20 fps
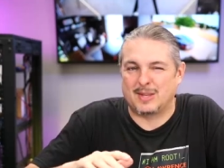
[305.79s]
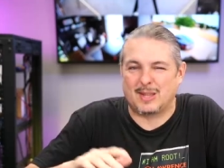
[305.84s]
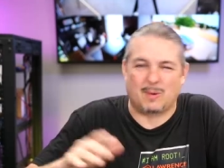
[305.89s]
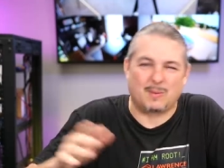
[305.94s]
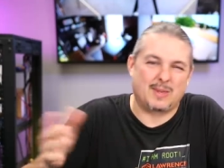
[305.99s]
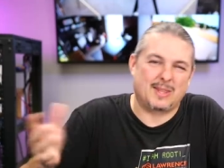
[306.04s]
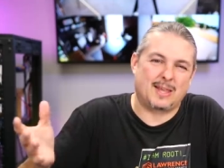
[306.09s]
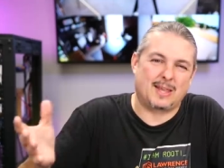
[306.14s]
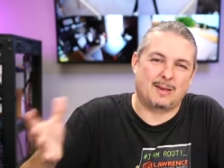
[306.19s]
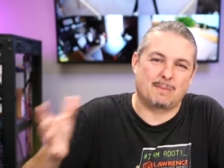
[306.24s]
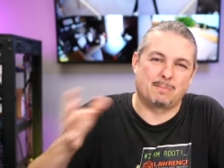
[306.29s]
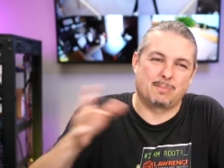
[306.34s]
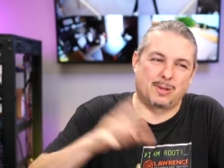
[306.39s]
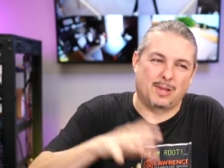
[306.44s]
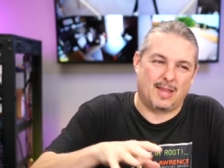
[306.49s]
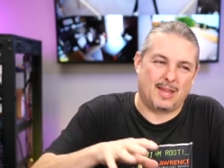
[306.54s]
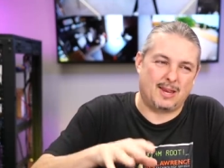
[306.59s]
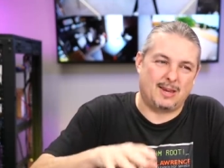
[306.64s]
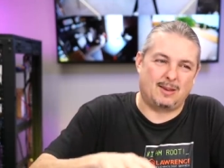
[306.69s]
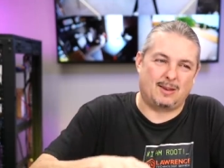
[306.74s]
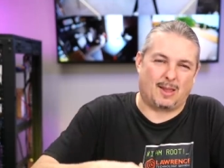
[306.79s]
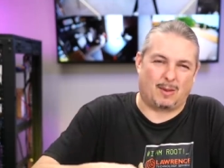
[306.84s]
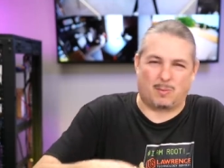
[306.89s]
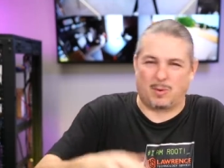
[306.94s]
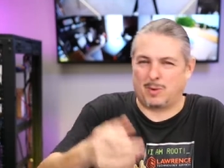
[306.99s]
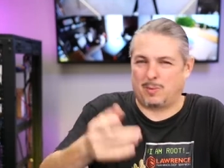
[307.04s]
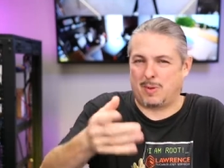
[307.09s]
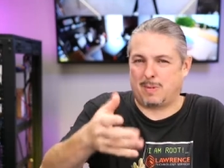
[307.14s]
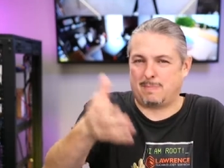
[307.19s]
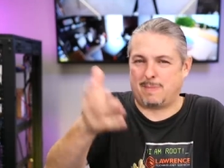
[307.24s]
That way they complain, like, what
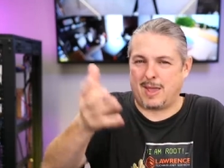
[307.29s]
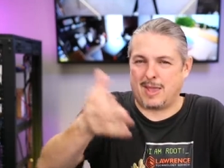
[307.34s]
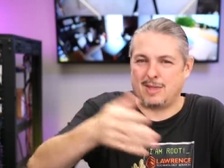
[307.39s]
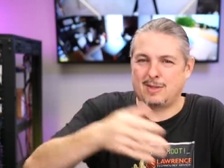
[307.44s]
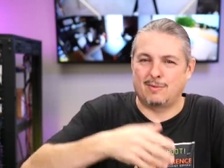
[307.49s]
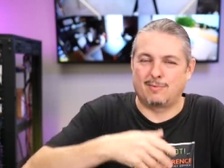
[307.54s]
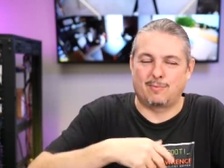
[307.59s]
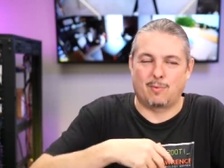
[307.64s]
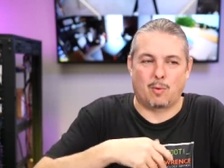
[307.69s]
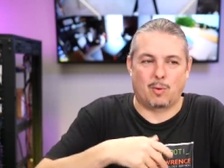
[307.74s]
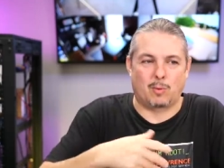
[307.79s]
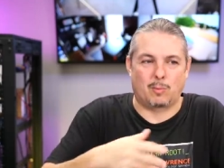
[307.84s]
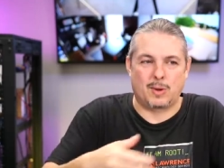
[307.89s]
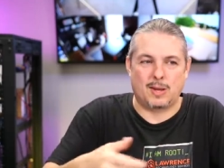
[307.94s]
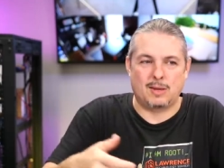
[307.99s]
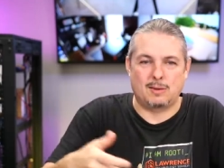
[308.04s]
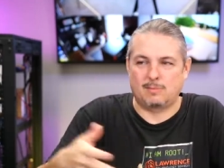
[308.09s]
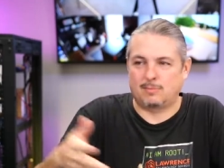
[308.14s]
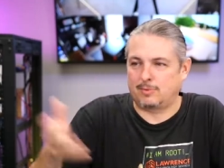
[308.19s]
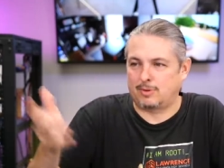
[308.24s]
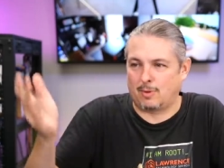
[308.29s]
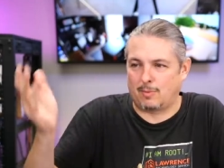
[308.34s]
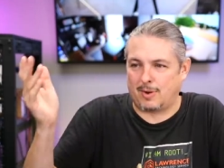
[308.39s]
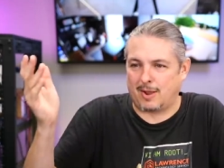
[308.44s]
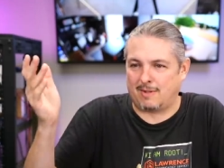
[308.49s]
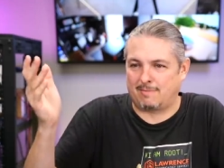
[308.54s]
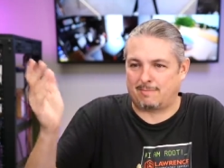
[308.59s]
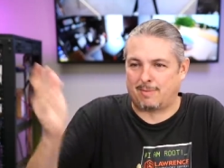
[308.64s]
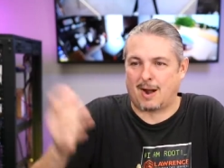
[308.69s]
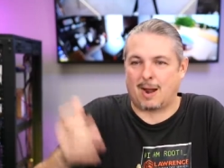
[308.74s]
do we pay you for? We don't
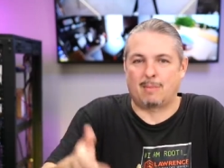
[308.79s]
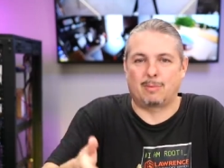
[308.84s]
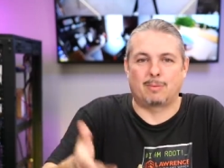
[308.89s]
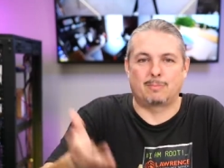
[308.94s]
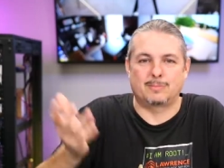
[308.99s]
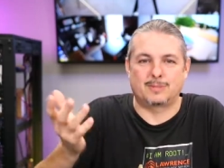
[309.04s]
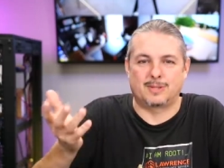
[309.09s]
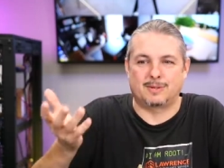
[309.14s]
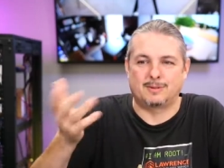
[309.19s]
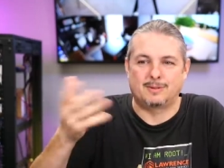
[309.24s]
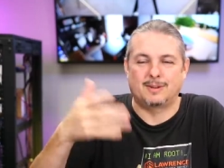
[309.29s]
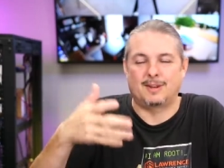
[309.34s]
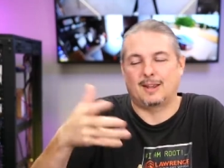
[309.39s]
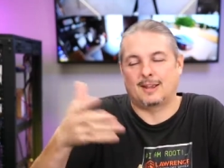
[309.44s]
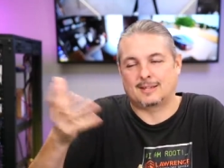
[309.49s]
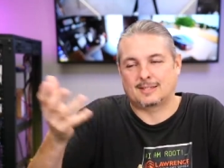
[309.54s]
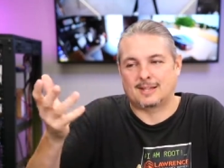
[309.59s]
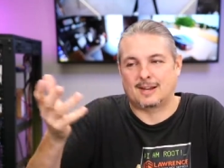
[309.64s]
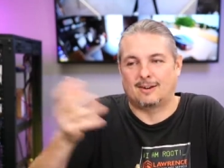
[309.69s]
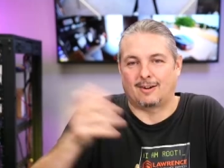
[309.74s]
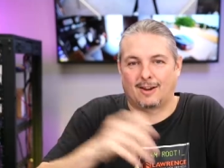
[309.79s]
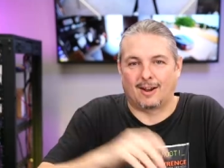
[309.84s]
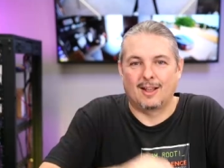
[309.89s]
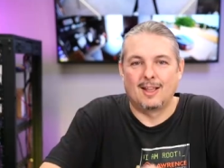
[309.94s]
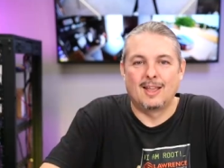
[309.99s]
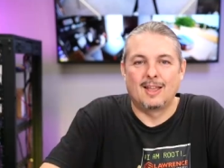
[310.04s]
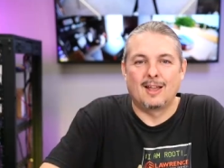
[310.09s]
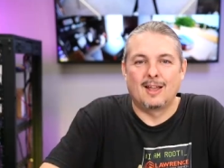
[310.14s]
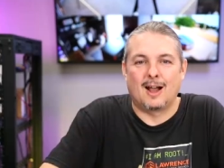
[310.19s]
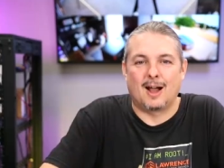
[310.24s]
have problems, and etc.
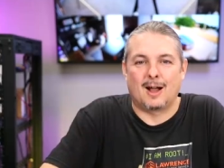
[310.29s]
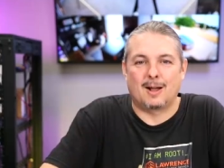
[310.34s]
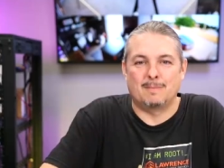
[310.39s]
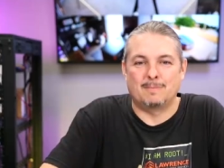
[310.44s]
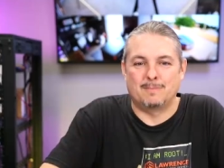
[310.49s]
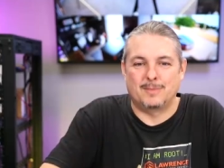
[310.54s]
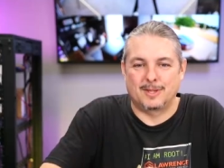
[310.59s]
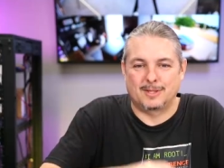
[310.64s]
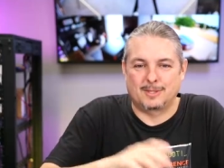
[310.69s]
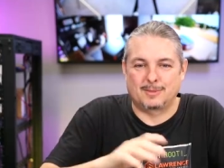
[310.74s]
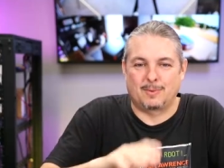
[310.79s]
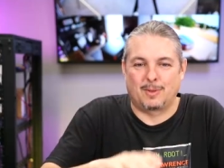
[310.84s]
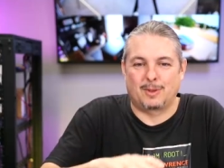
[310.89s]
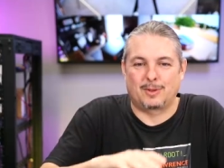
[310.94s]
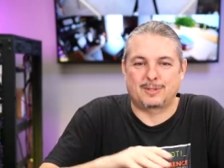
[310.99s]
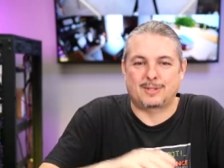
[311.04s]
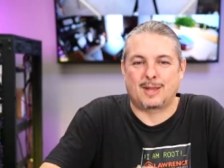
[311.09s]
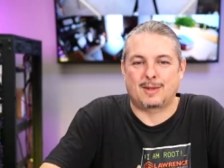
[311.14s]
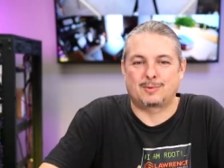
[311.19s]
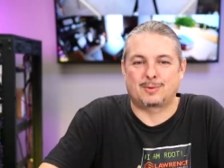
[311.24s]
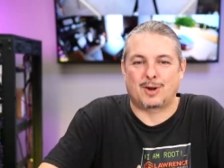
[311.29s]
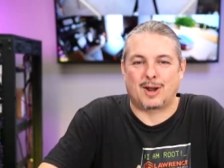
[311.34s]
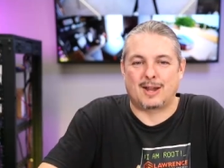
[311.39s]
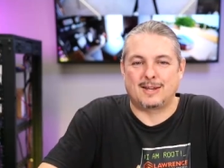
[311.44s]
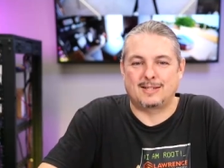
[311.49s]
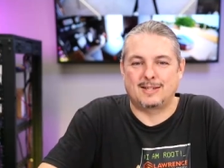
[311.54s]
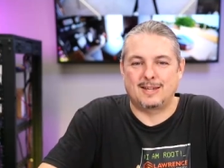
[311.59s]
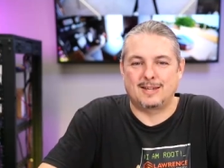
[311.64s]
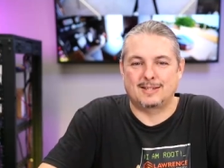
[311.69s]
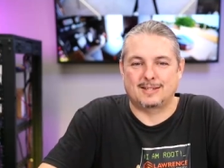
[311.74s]
This is one of those times where
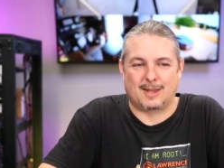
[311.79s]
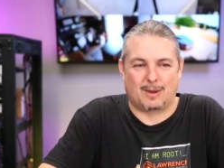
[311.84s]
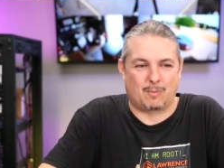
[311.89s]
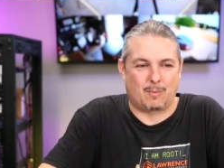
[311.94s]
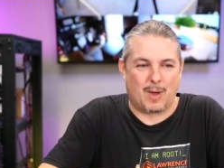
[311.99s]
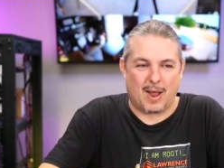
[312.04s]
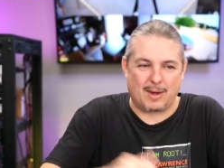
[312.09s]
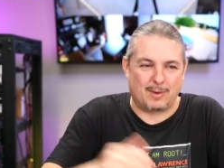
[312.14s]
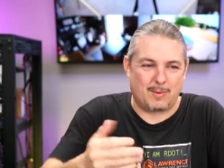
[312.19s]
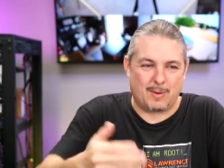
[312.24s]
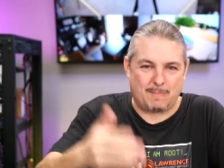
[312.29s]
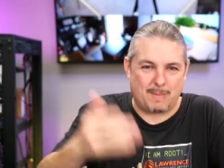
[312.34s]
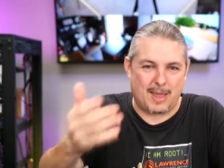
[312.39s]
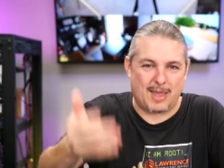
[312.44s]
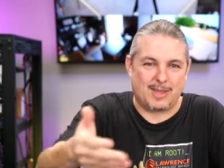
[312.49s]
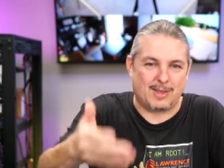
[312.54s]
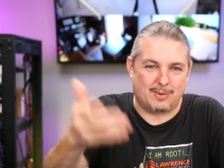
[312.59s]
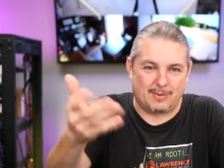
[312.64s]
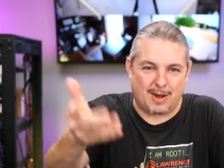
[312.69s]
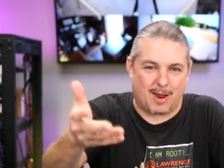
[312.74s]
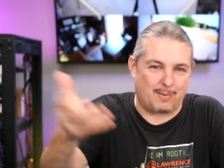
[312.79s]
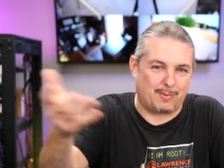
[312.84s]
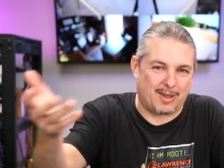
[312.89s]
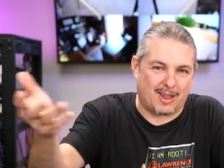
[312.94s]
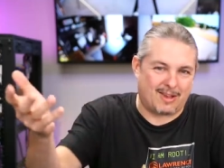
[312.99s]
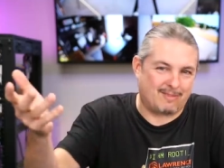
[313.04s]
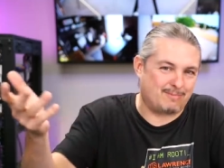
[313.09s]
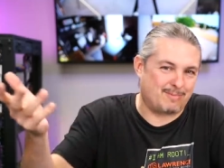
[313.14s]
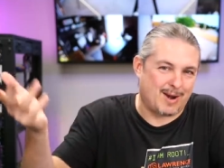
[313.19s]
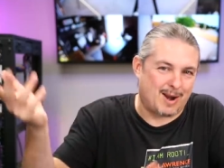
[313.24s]
IT is like, why do we pay you? Now we
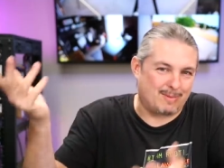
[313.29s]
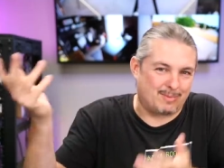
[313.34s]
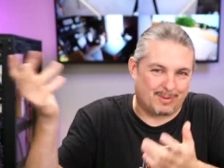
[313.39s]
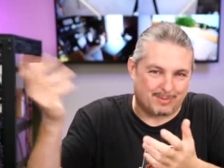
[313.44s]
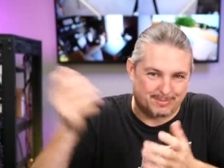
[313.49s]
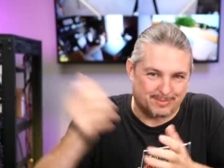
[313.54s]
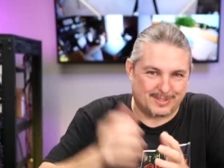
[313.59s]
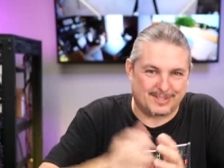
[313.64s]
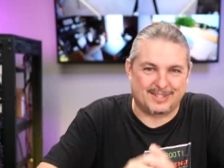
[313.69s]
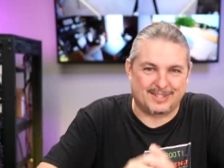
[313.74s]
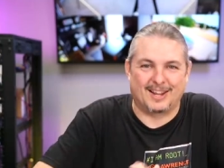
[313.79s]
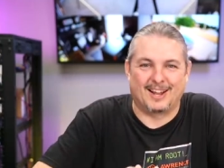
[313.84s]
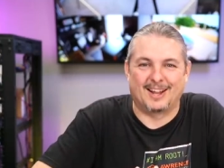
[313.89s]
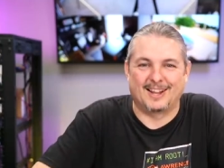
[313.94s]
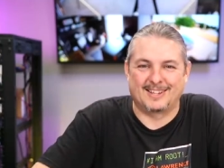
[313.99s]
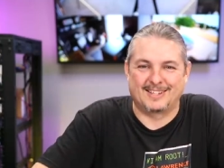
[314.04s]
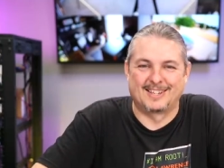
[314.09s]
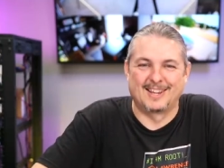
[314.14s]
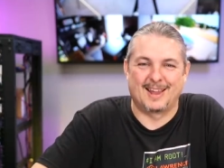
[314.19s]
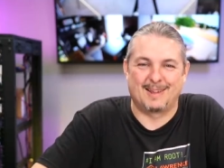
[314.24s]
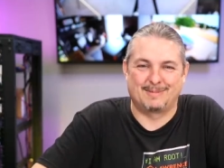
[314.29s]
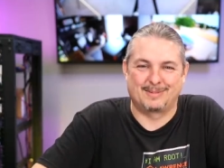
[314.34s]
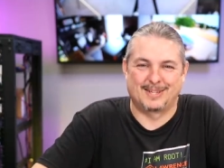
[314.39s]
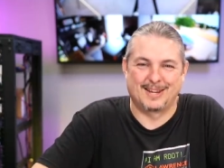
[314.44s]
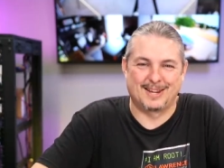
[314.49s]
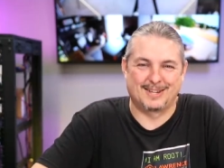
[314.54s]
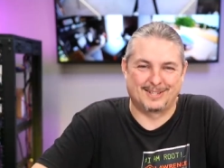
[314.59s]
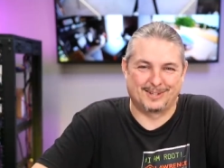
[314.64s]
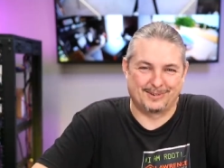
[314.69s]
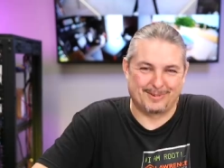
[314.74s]
have problems type
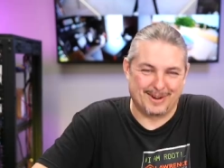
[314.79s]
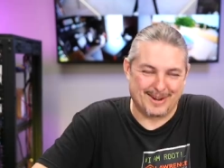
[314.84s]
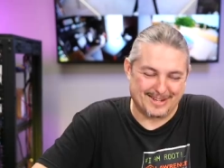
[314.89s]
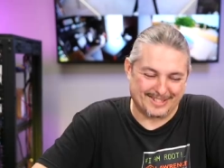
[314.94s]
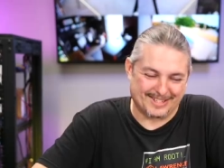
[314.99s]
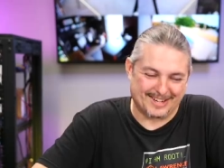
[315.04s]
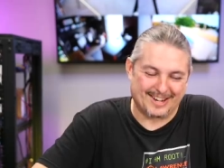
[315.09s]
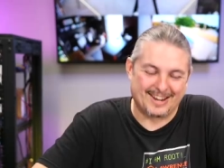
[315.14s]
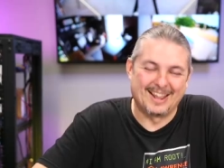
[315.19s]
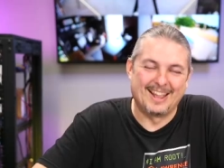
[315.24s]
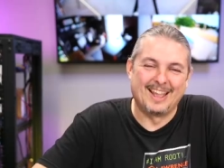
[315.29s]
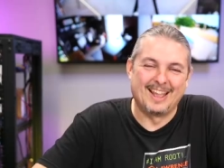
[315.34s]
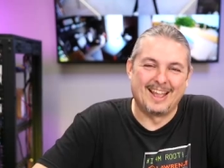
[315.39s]
situation.